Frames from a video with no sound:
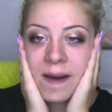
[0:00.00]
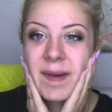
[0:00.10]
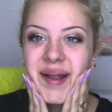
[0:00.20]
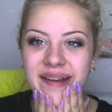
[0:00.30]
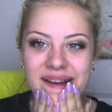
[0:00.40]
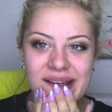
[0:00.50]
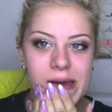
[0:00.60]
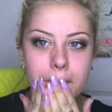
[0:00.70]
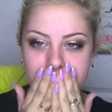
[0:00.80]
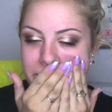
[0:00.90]
On my chin,
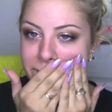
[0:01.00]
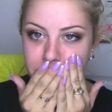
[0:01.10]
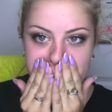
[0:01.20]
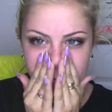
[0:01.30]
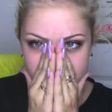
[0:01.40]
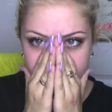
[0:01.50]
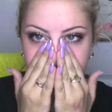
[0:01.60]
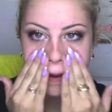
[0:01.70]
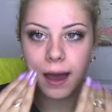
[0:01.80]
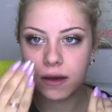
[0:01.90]
I
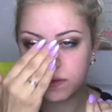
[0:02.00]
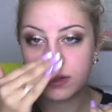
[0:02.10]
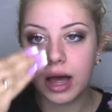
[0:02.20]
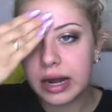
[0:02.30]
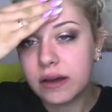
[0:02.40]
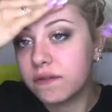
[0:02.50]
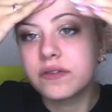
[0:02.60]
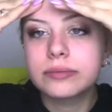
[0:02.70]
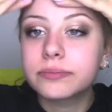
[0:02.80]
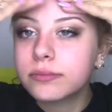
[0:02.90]
have a lot
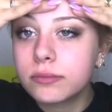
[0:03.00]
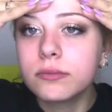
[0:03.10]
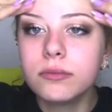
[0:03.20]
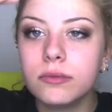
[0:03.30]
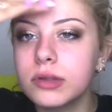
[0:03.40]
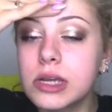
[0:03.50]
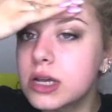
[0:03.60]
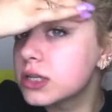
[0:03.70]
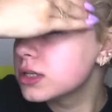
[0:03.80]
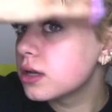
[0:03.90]
of
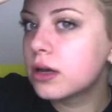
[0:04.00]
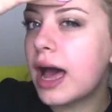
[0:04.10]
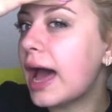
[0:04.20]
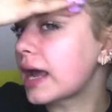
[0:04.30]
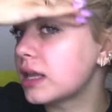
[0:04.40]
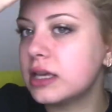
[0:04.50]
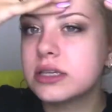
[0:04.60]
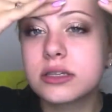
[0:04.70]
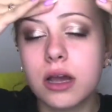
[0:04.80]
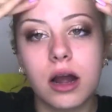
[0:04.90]

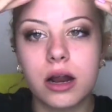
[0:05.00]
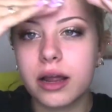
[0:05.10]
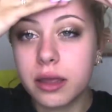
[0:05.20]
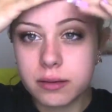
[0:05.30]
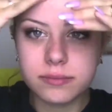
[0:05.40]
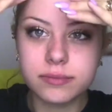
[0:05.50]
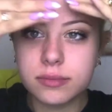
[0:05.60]
acne scarring.